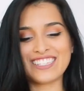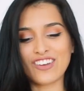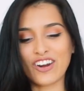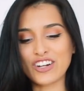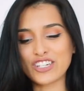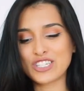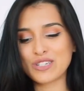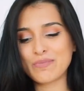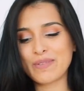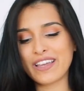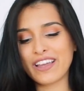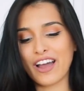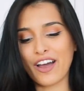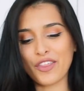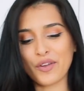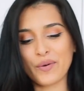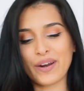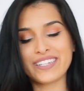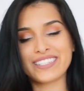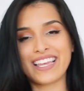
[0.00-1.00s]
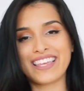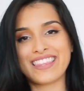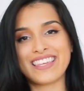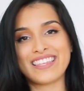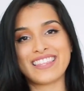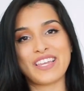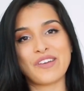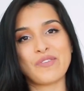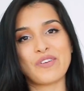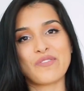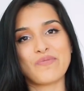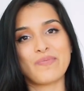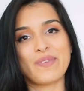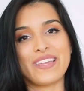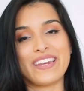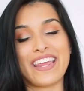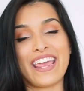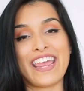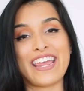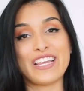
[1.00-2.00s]
these are too big, otherwise I think they would have
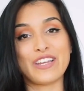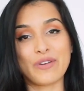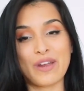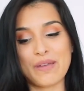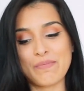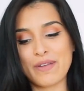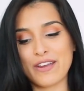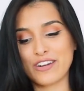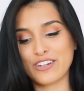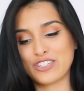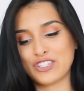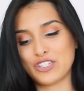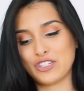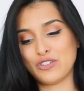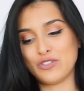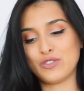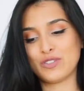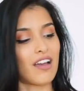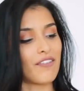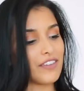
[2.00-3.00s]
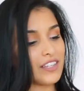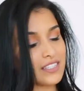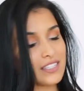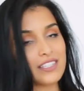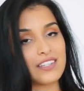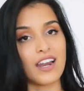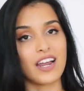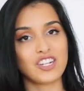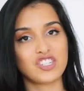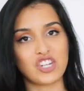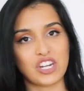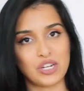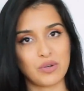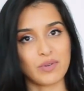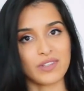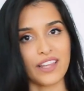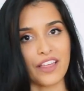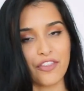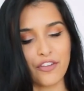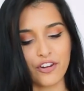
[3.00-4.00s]
been a great pair of shoes. Obviously not
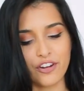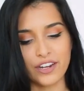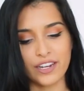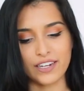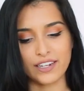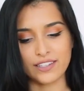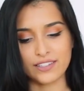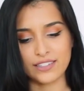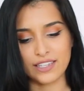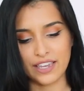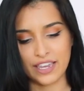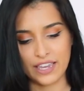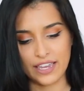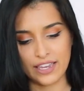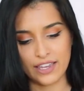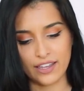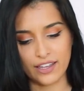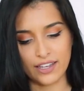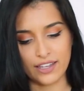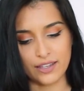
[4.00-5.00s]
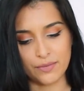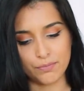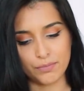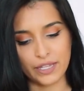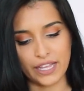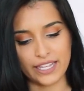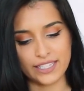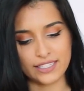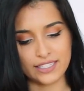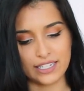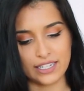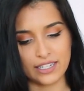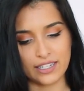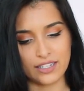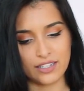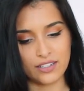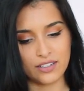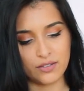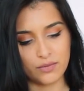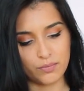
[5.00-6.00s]
genuine leather, it is a plastic
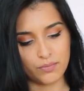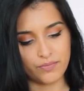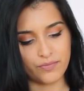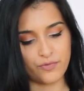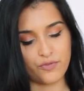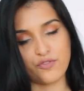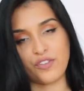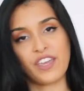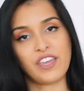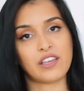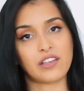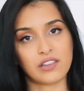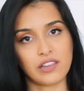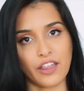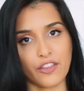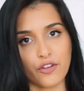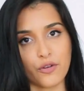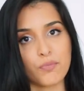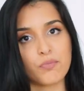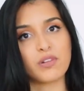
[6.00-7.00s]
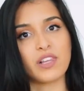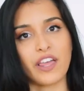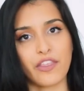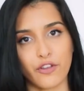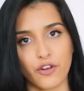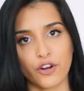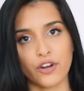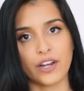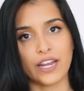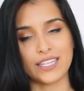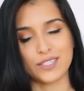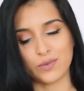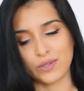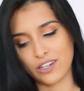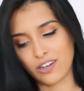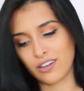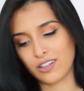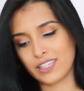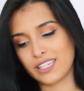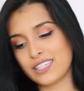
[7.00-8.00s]
fake leather, pleather as we
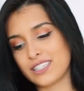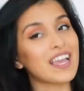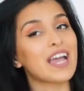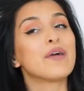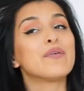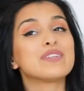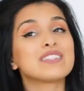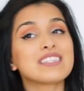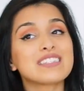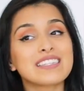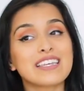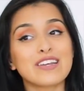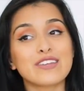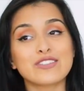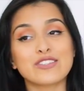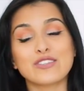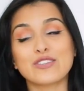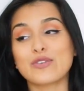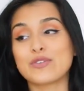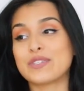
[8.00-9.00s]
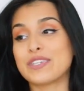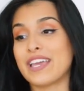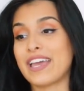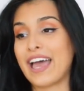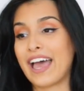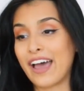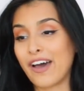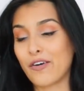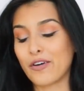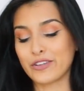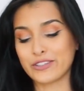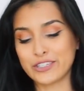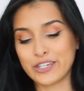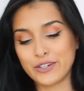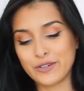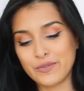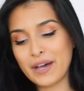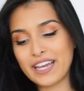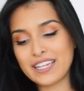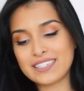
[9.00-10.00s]
call it. I was a sales associate at
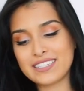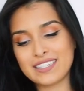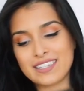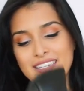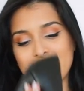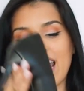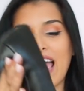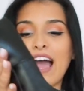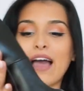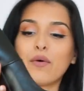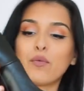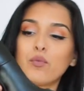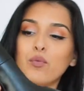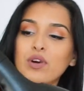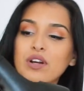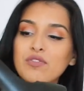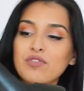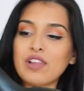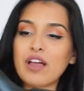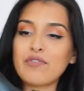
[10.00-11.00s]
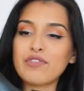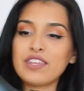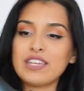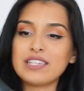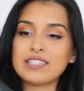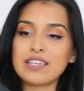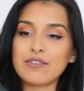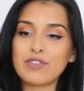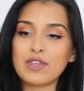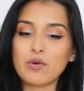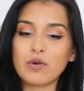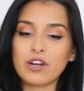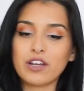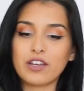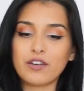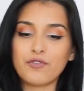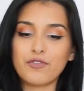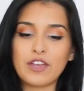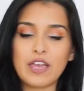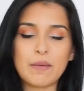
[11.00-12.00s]
Aldo, but yeah, would have loved these if they were a
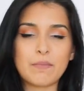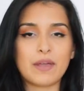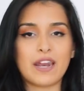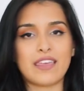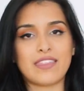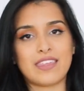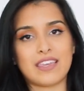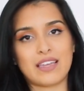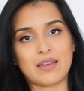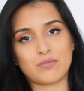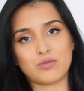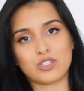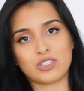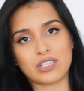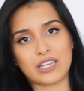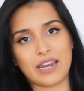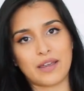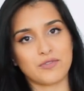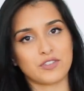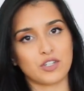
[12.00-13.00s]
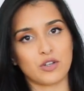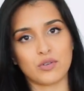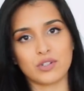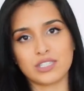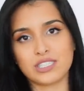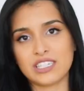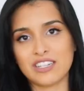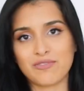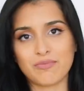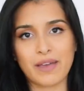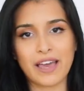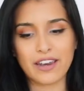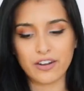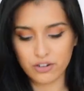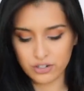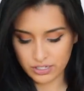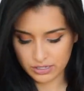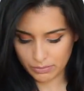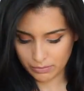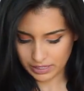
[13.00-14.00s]
good fit, but I think I'm just gonna have to go to Steve Madden
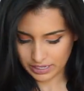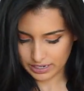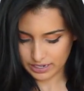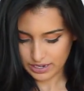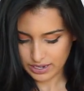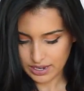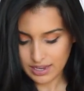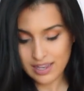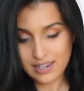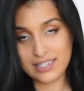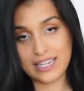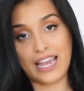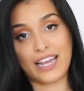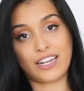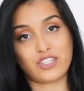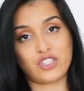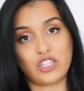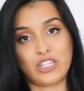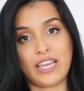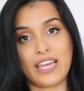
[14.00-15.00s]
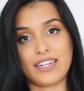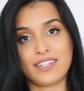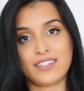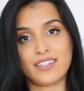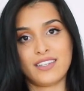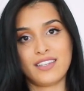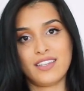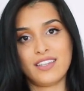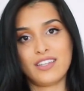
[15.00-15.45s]
or something to actually get